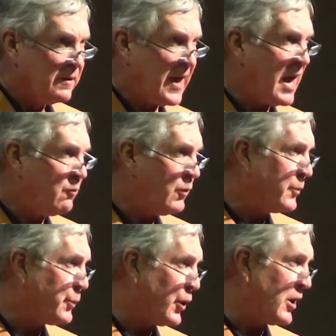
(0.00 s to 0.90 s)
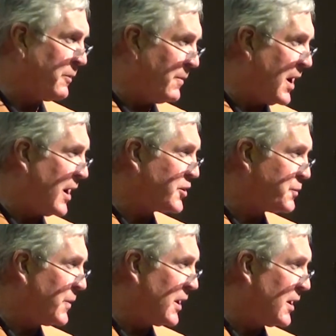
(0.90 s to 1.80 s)
that would pretty
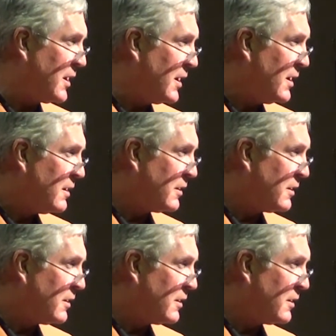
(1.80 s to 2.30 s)
much be